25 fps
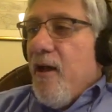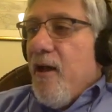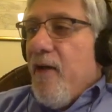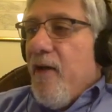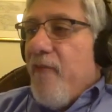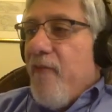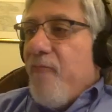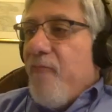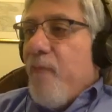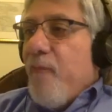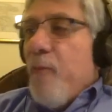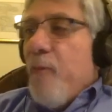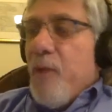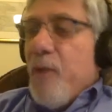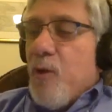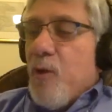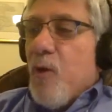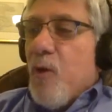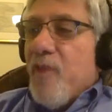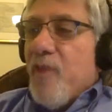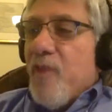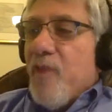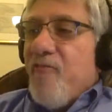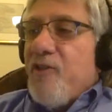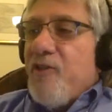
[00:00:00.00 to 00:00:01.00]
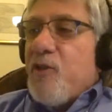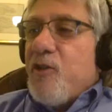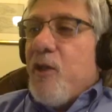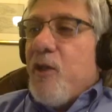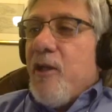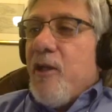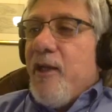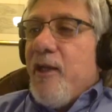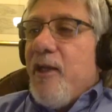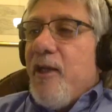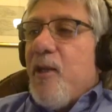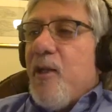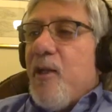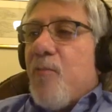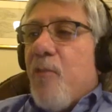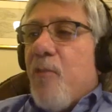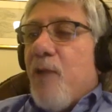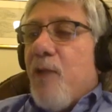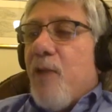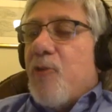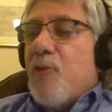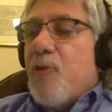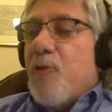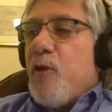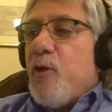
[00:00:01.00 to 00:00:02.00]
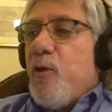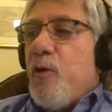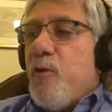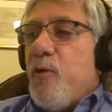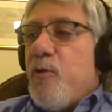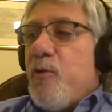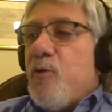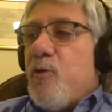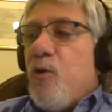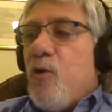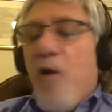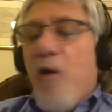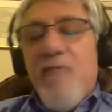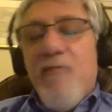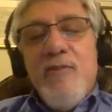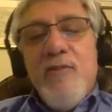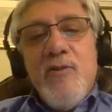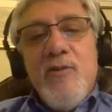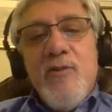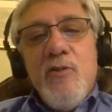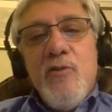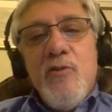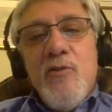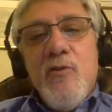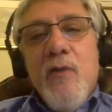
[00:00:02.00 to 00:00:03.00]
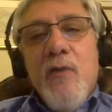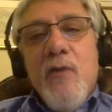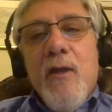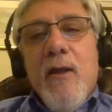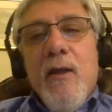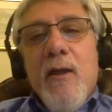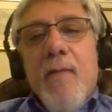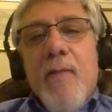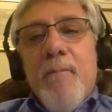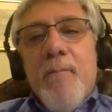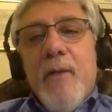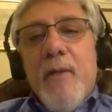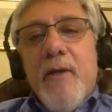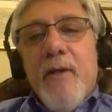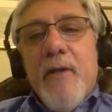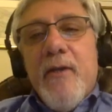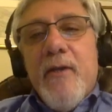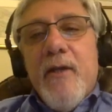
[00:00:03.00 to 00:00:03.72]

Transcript: what we call the Fiscalia, the prosecutor's offices, but